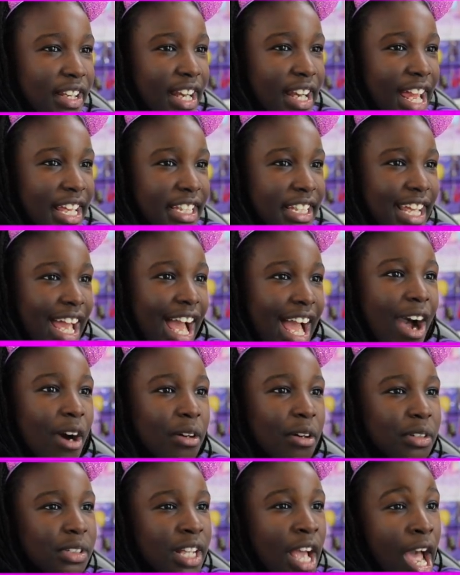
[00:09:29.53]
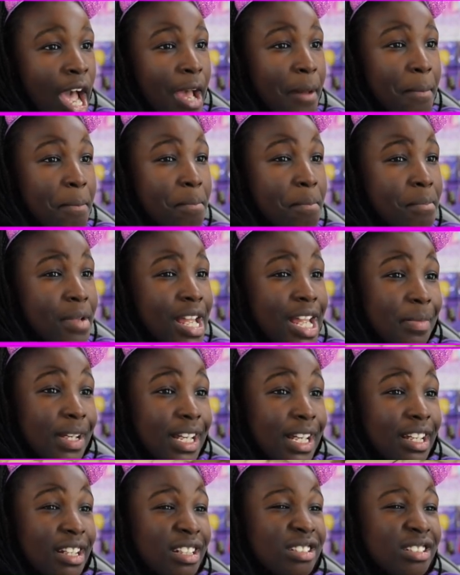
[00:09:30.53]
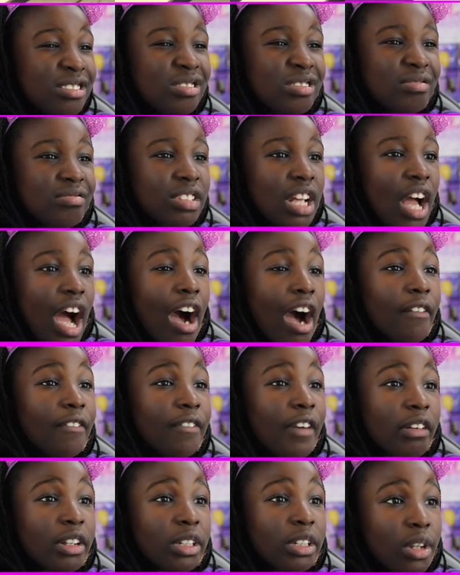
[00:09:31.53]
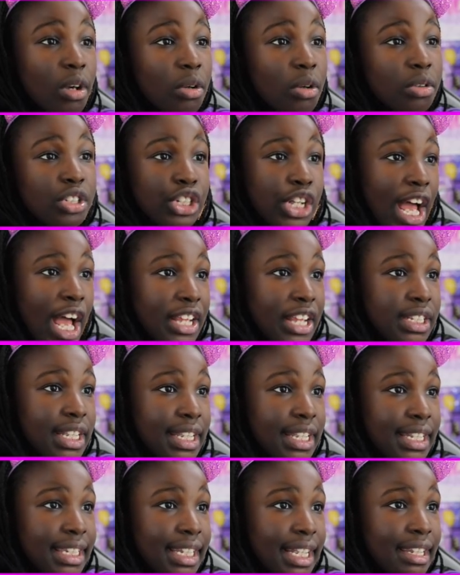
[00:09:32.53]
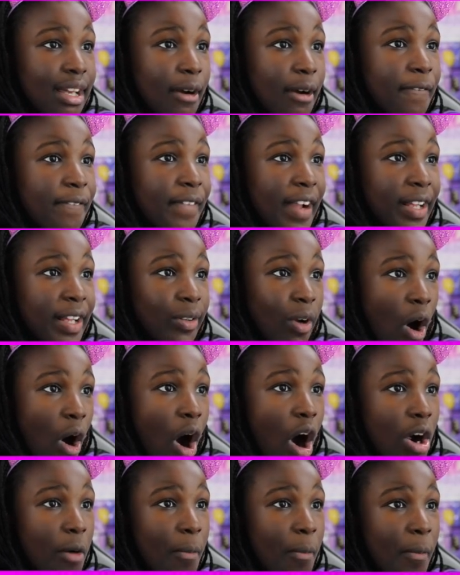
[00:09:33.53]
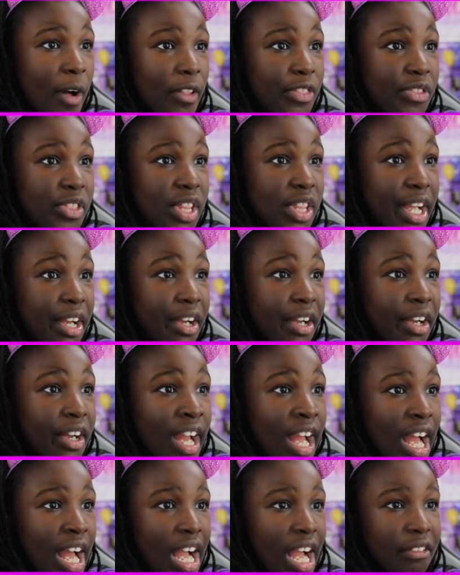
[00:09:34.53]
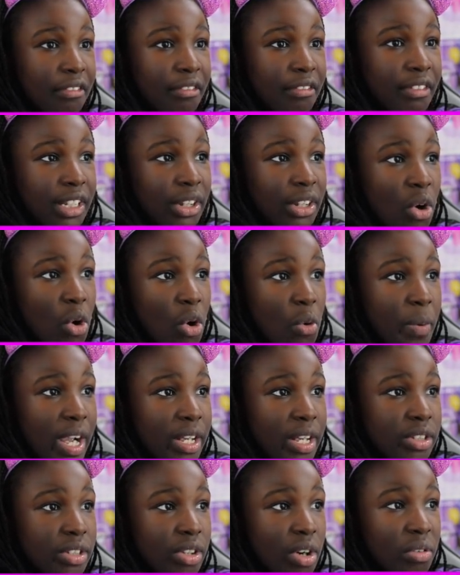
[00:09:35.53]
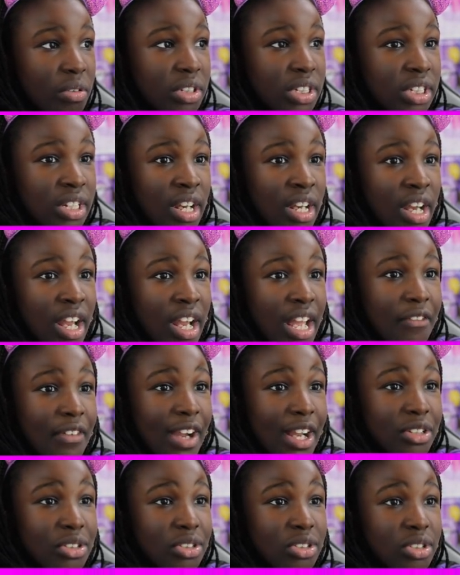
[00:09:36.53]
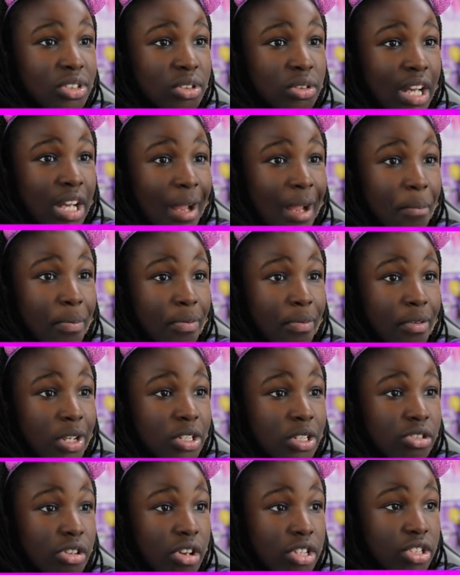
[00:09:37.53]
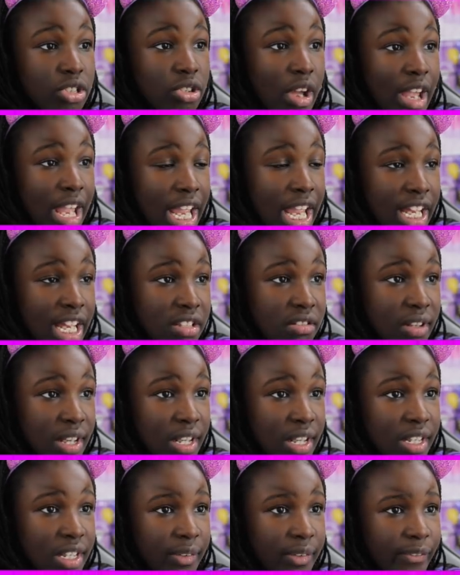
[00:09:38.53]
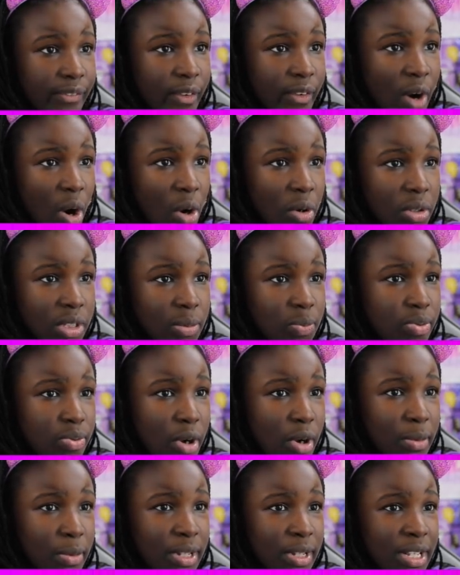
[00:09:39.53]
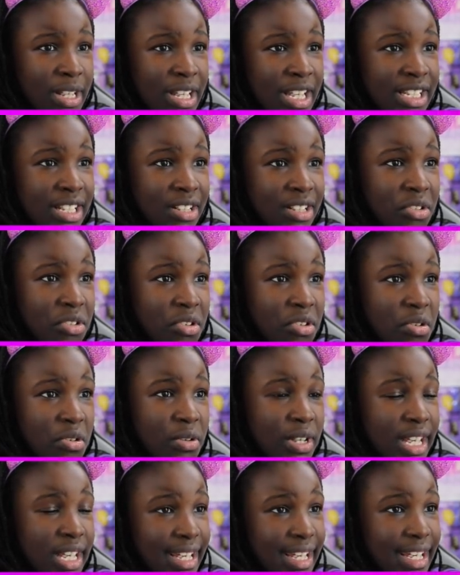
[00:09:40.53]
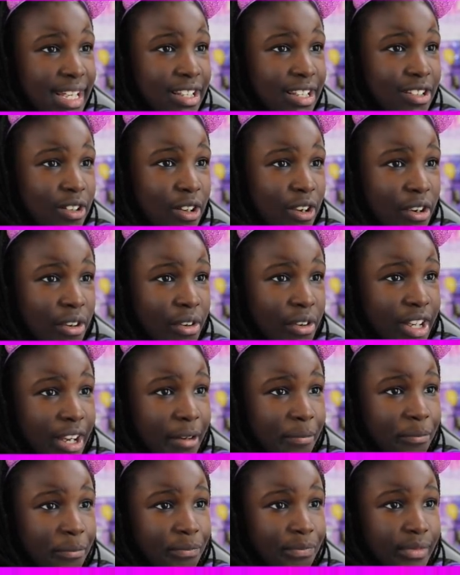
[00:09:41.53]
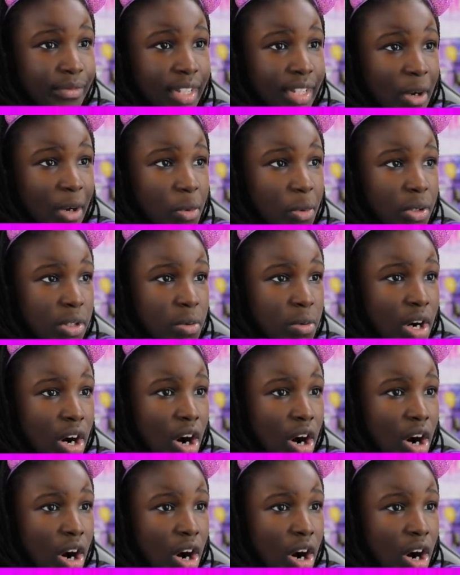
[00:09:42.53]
at his house, and maybe a very low chance I think that I'll find Hawkmoth there. I really hope I don't. If I do, I'm pretty sure it's not Adrien's fault. Probably he didn't know either. Okay, I wonder what